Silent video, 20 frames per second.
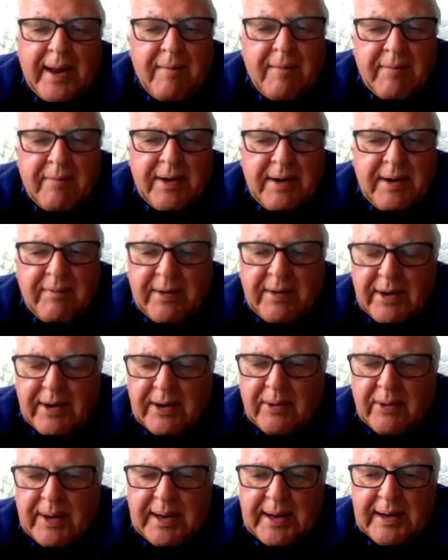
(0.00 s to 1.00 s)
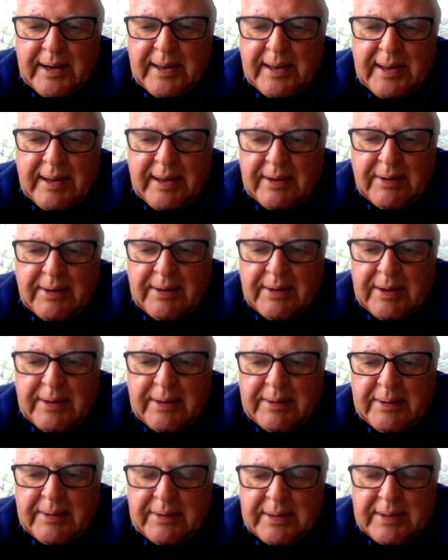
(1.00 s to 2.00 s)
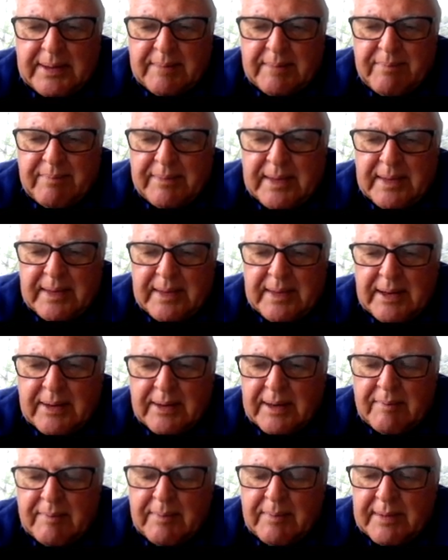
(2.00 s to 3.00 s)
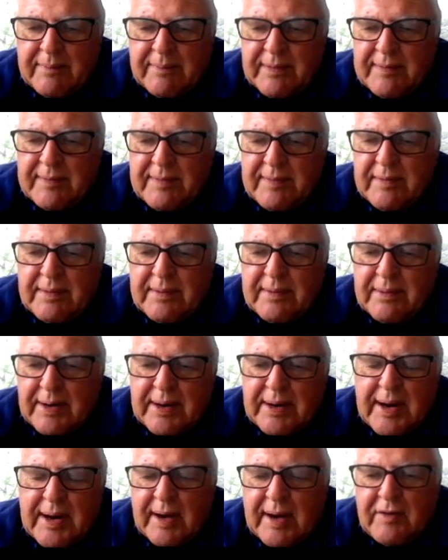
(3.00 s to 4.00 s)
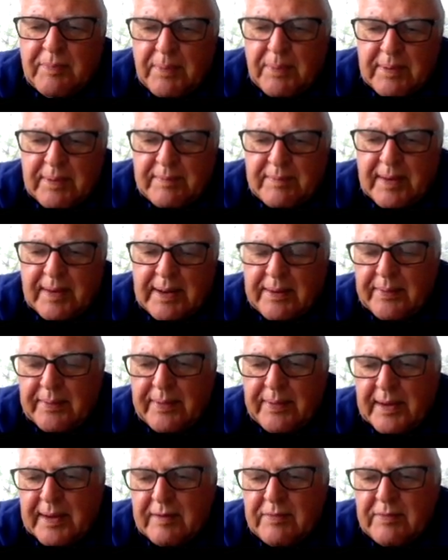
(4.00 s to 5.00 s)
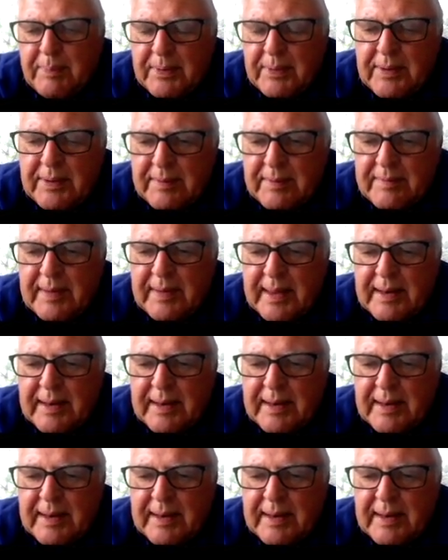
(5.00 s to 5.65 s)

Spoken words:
it very, very quickly. Our government has listened to our experts, our health experts.